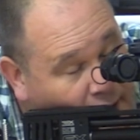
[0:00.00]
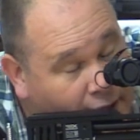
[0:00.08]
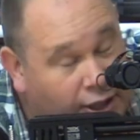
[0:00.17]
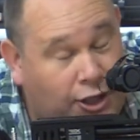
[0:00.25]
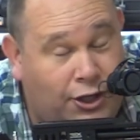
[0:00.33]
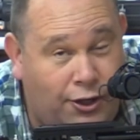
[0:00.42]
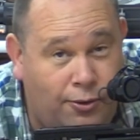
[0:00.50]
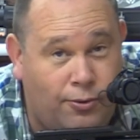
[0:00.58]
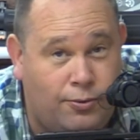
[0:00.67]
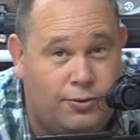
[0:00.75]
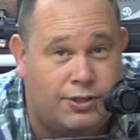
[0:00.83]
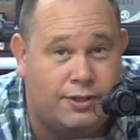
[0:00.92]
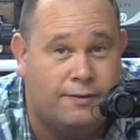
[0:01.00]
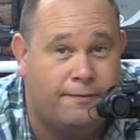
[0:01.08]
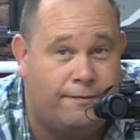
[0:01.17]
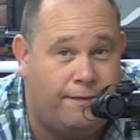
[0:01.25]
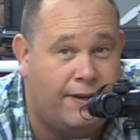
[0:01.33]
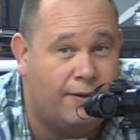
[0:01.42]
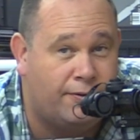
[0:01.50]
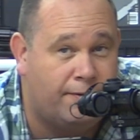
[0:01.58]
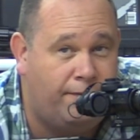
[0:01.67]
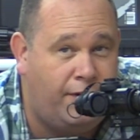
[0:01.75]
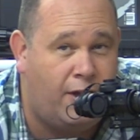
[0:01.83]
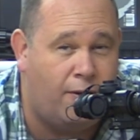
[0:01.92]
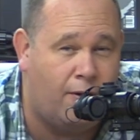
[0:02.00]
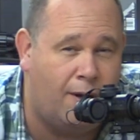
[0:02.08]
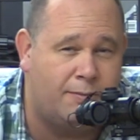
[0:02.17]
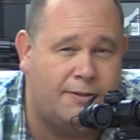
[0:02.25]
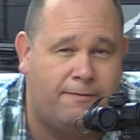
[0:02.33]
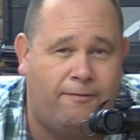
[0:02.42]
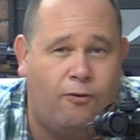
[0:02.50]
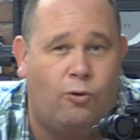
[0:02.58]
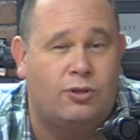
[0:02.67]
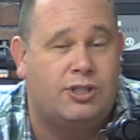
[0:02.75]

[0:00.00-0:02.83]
a huge field of view, up to 4